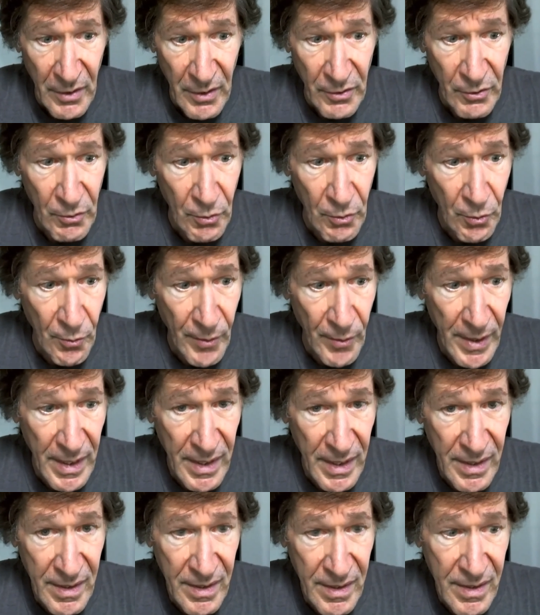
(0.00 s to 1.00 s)
You were
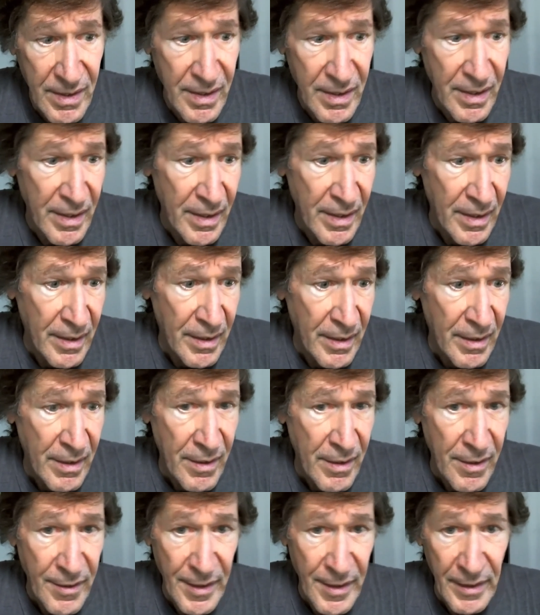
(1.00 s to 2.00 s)
raised
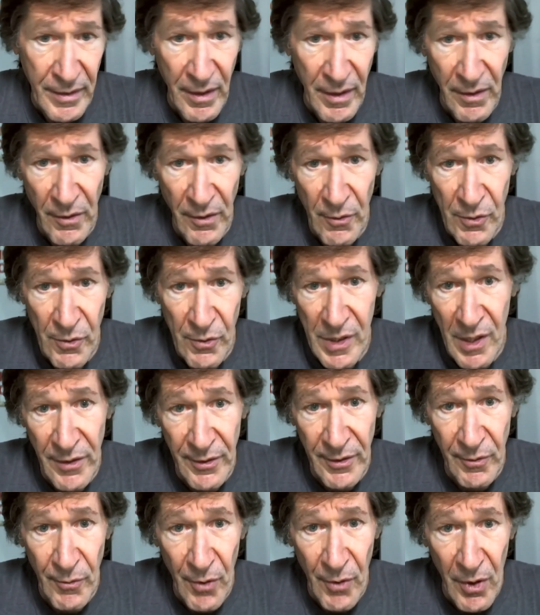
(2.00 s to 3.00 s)
thinking there was
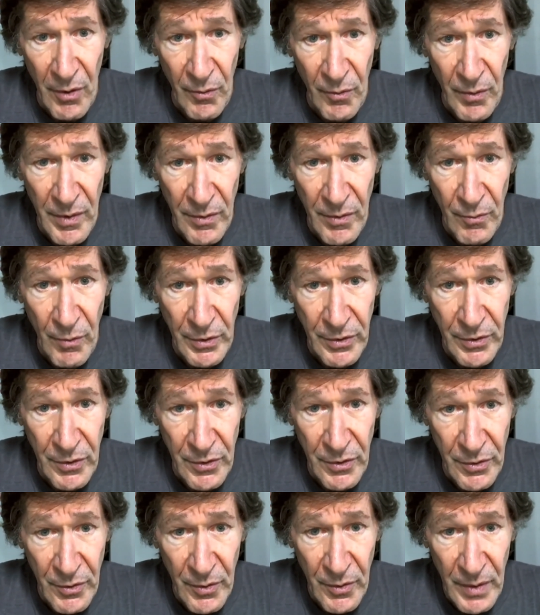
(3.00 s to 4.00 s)
nothing wrong with what you're
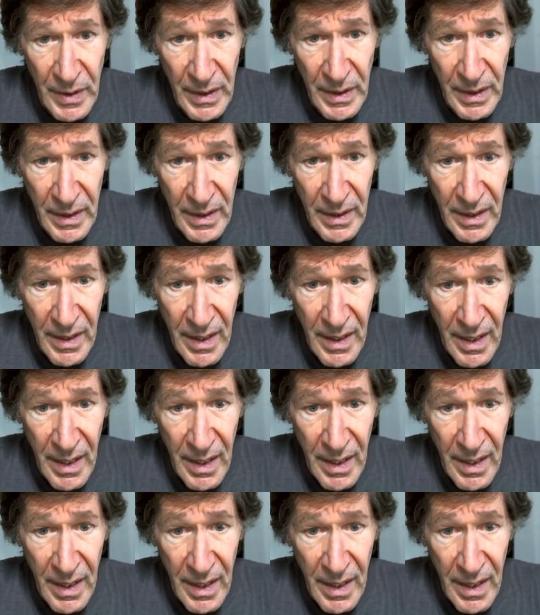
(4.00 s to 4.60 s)
doing,